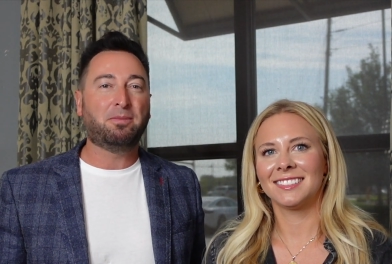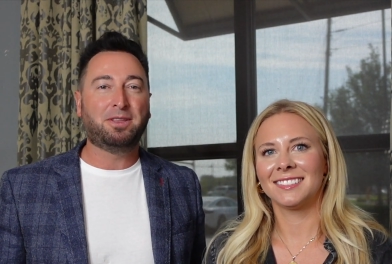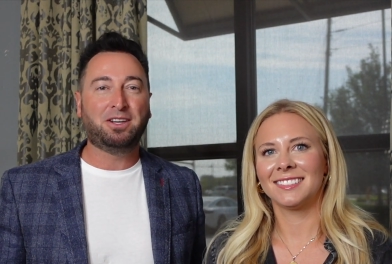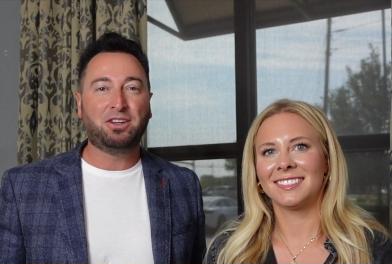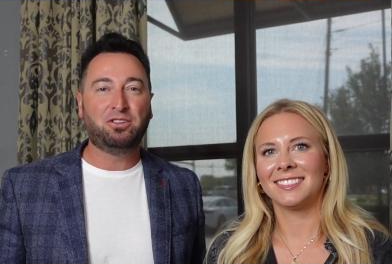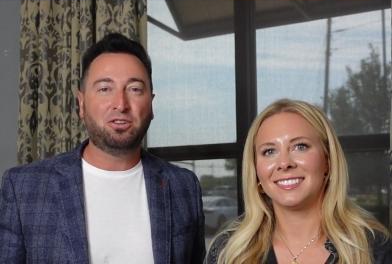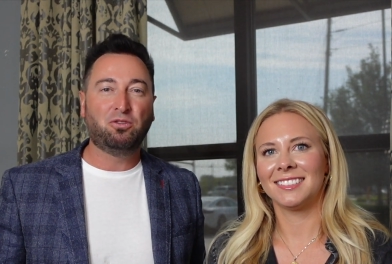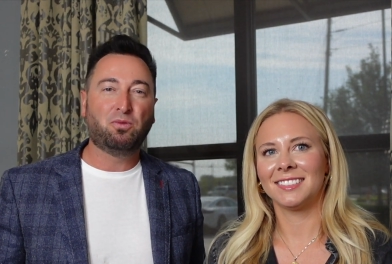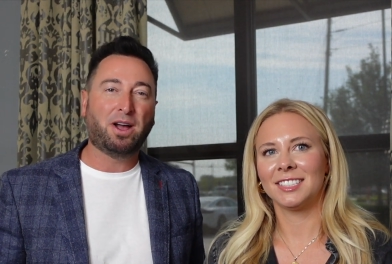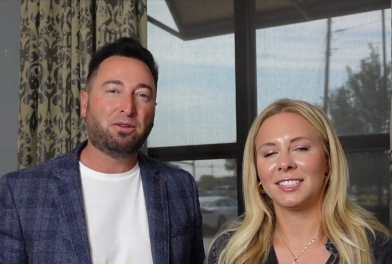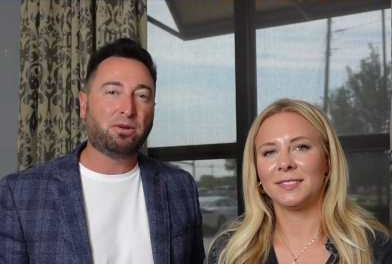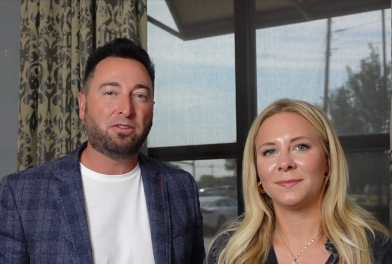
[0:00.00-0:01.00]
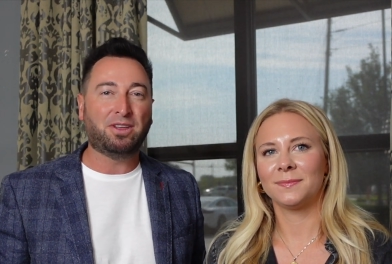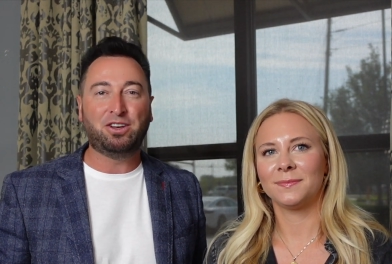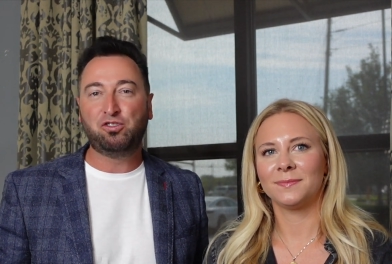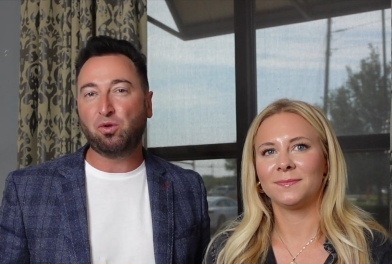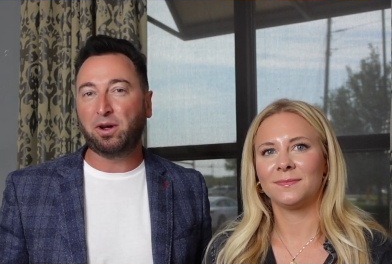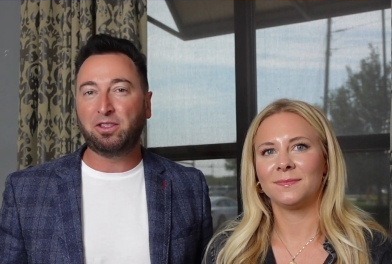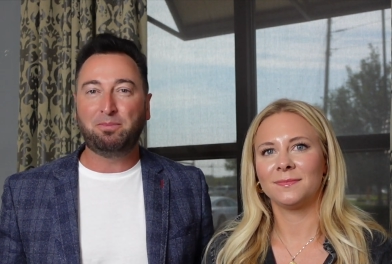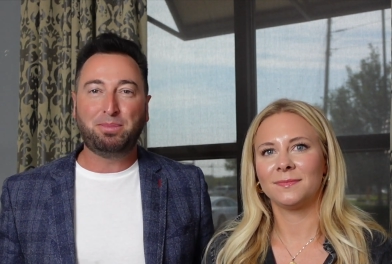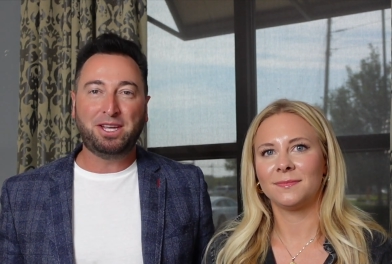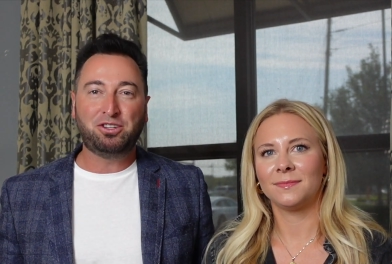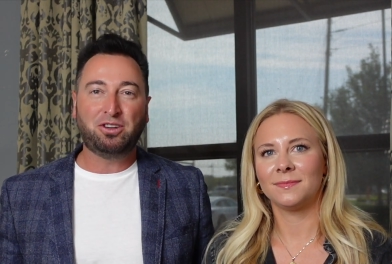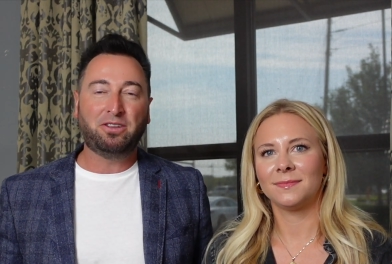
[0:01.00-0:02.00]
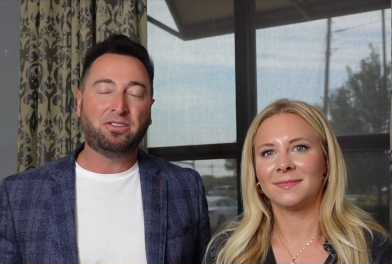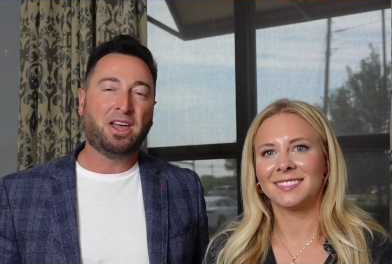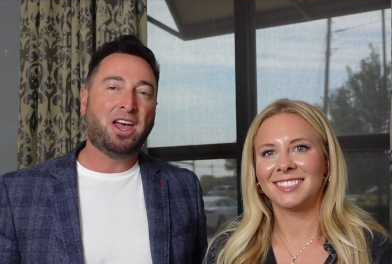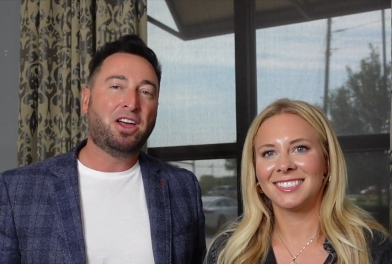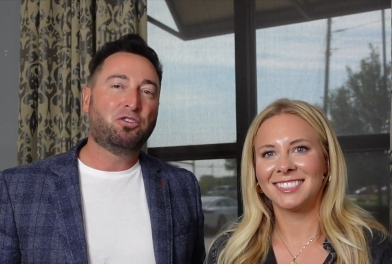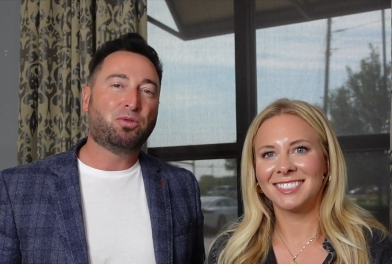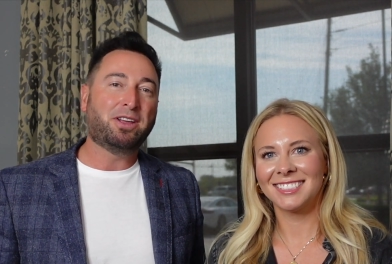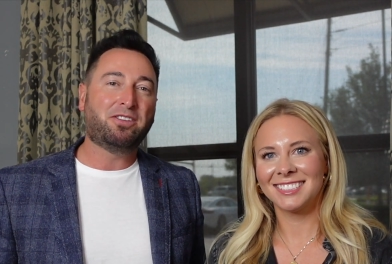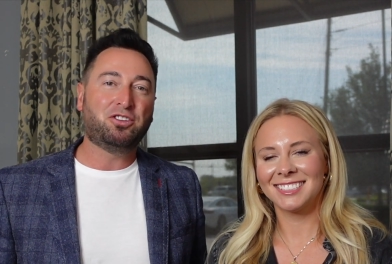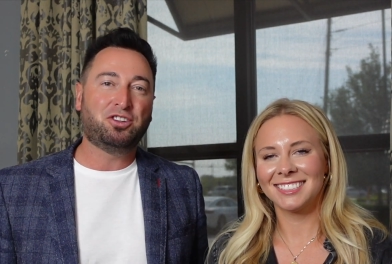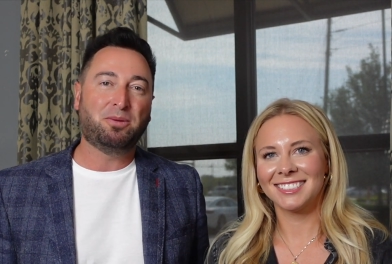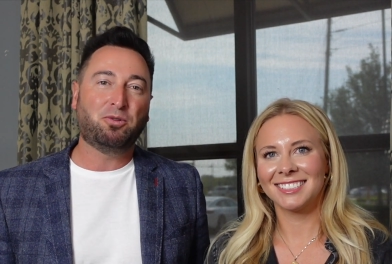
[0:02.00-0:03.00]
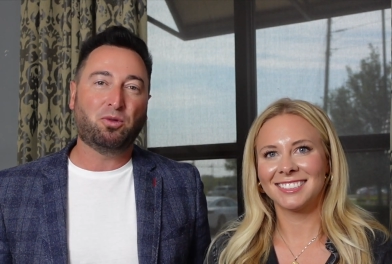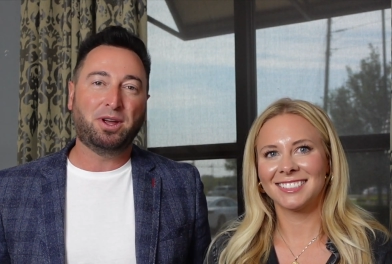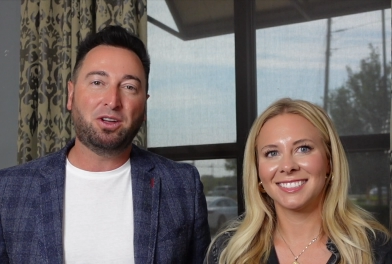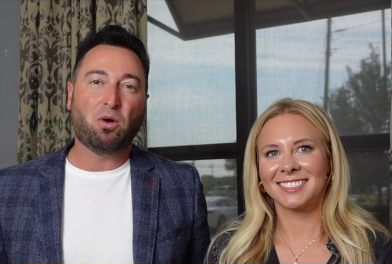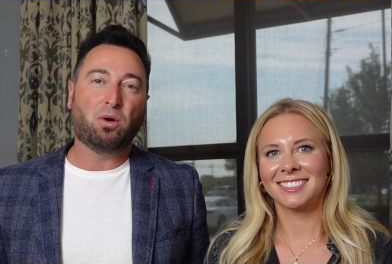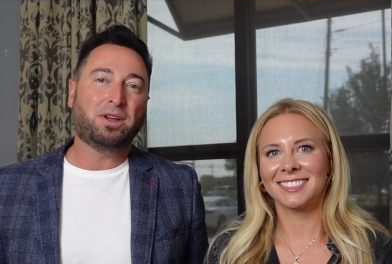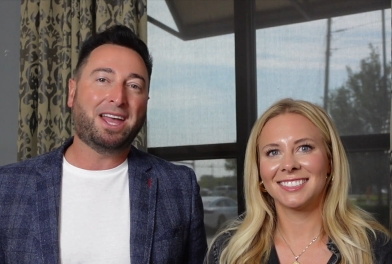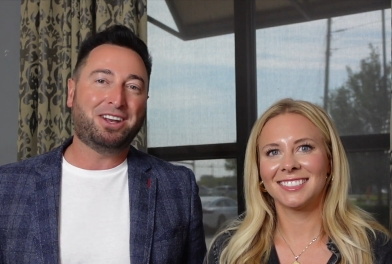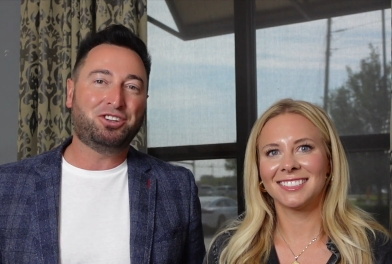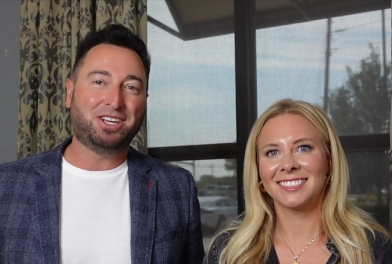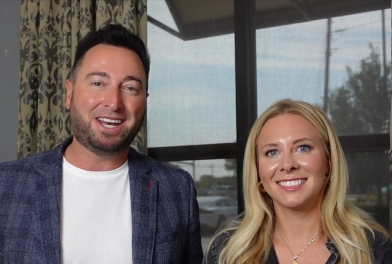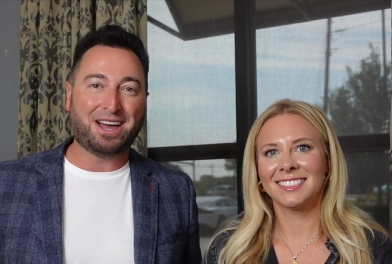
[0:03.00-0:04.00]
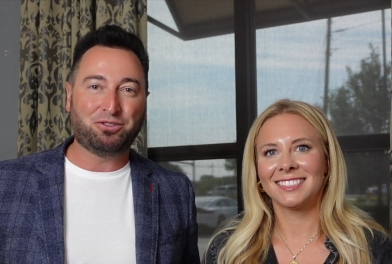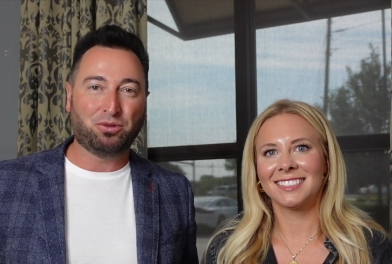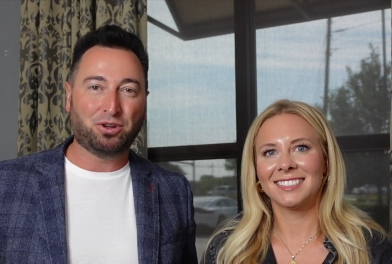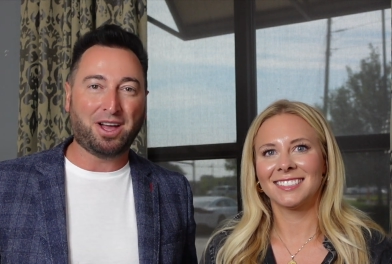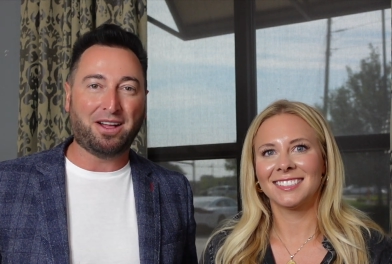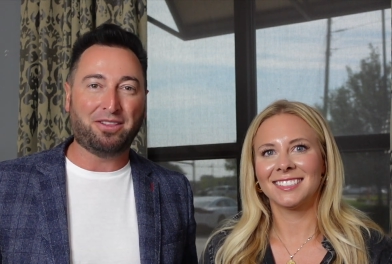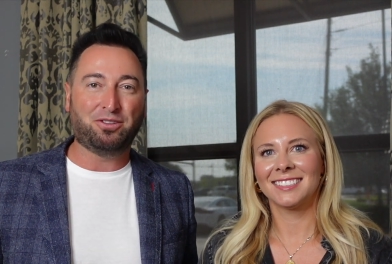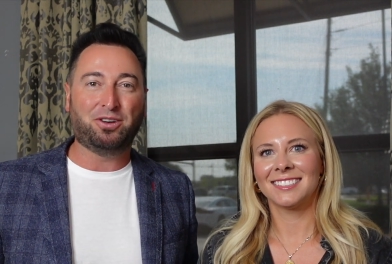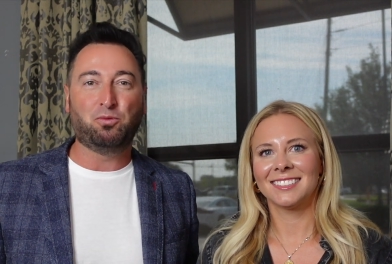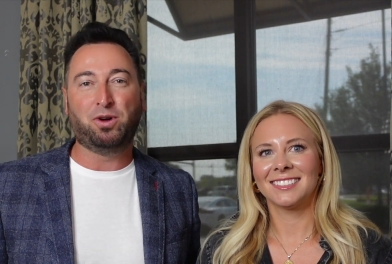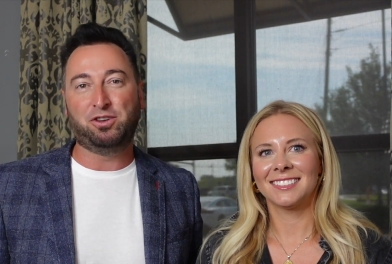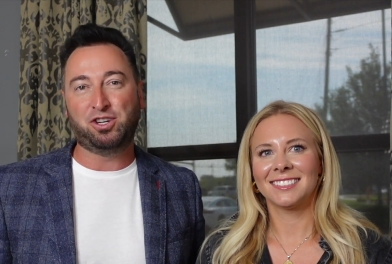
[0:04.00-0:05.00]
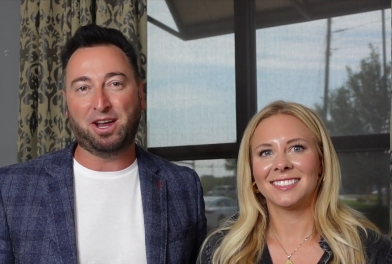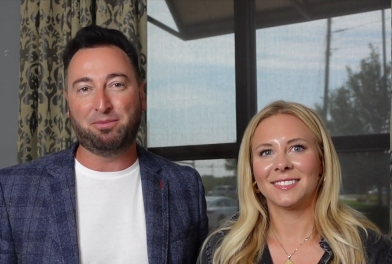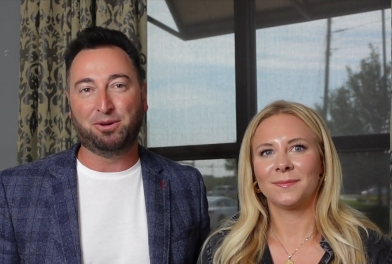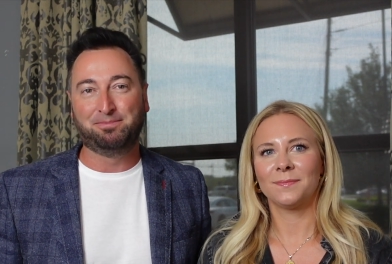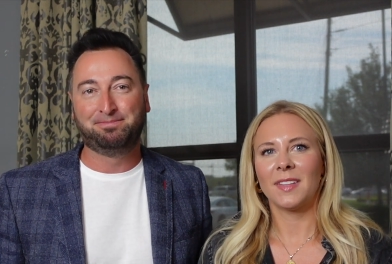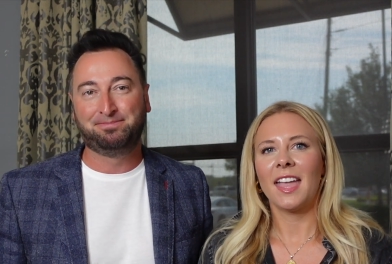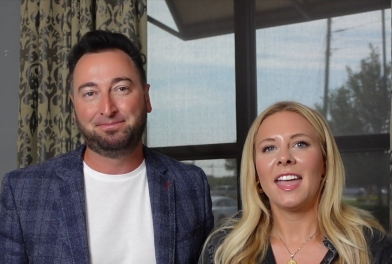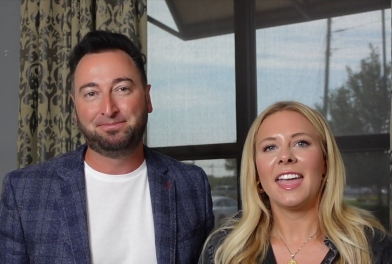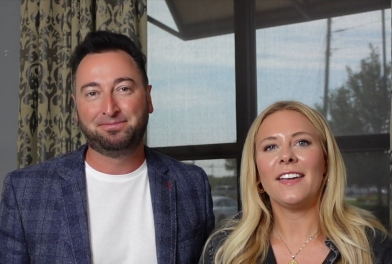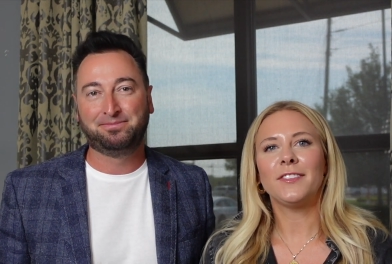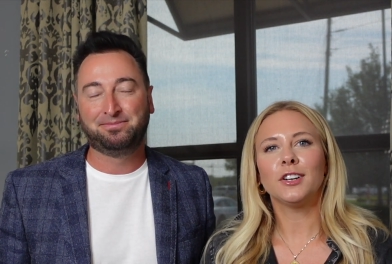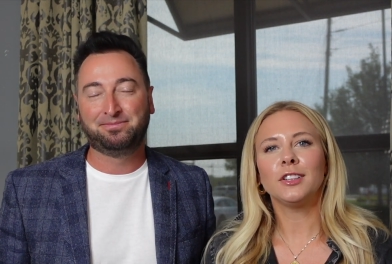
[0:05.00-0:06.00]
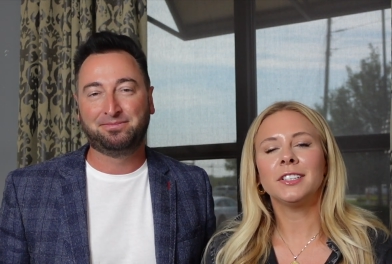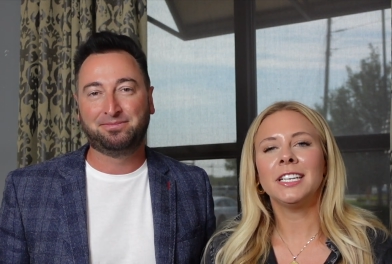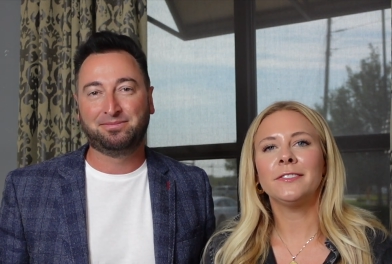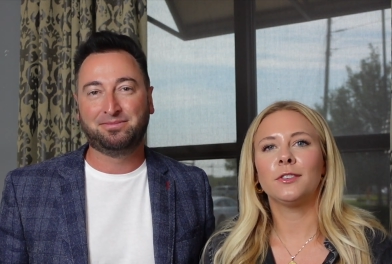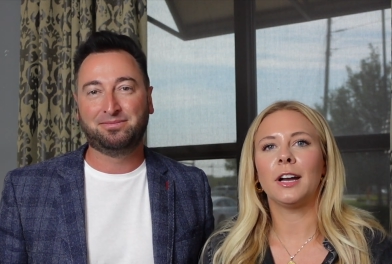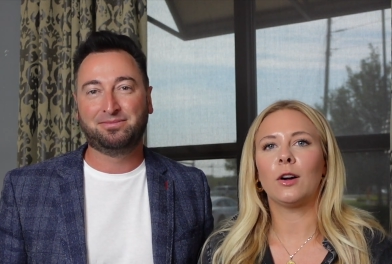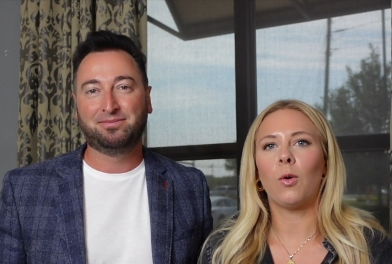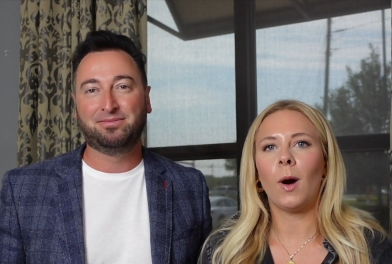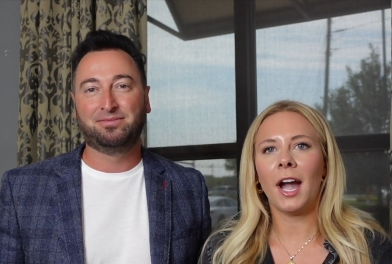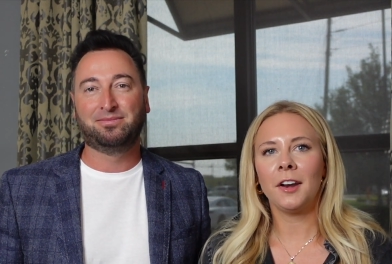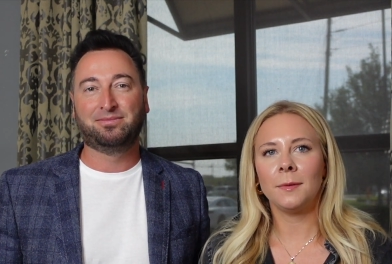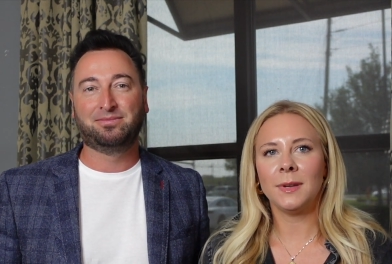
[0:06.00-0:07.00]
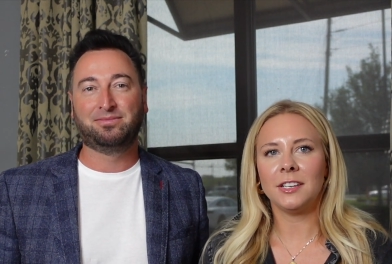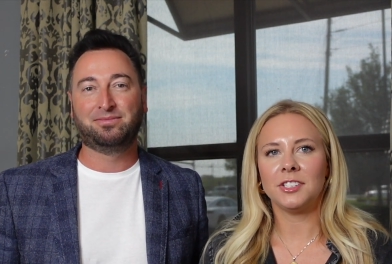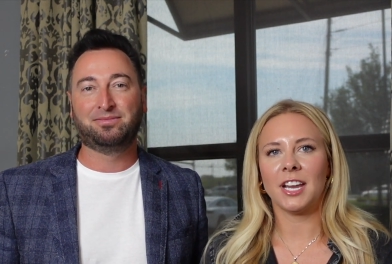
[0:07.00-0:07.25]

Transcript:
Speaker 1: something to do, whether it's enjoying the beaches, drinks at Shem Creek, or catching an outdoor concert at Windjammer.
Speaker 2: If you're looking for a quieter beach